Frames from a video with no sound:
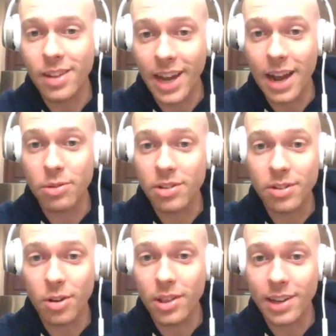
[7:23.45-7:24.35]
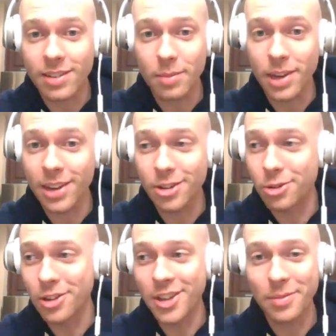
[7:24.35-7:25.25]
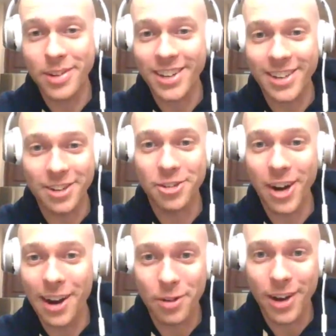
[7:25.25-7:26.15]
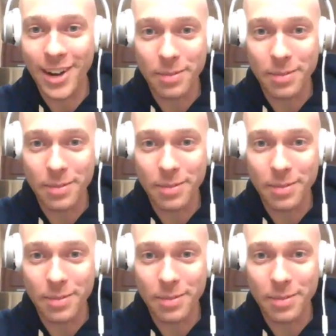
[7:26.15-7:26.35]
Like I would just go to like some kid shooting jump shots in his driveway.